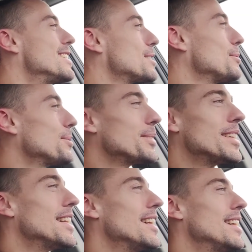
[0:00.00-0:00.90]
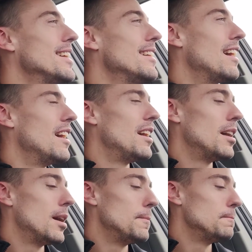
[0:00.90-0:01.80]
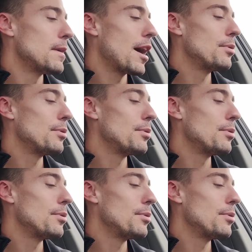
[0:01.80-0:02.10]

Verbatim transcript: So um,